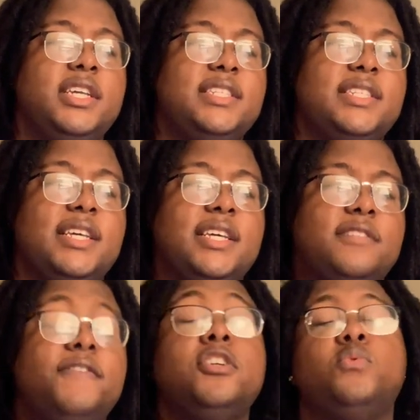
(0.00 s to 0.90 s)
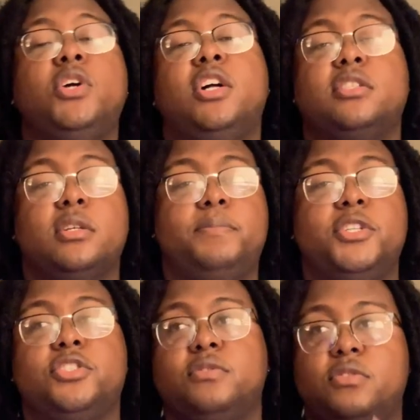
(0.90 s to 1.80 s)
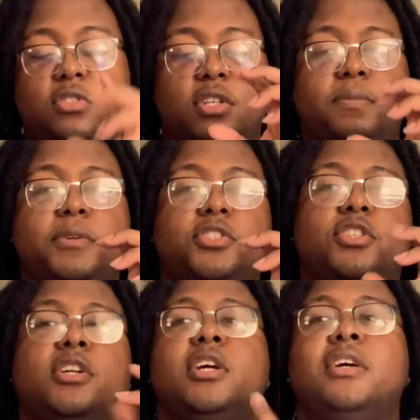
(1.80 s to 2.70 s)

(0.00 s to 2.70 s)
he says, first we all took a picture. He took a picture.